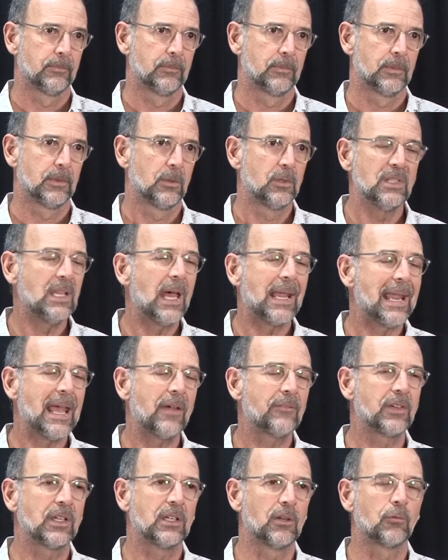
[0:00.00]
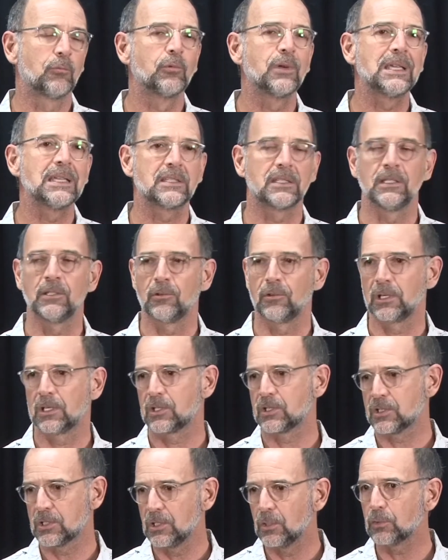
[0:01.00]
Not having a reason or
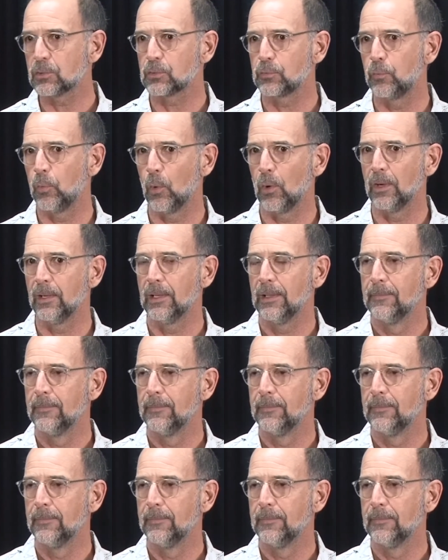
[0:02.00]
excuse for it.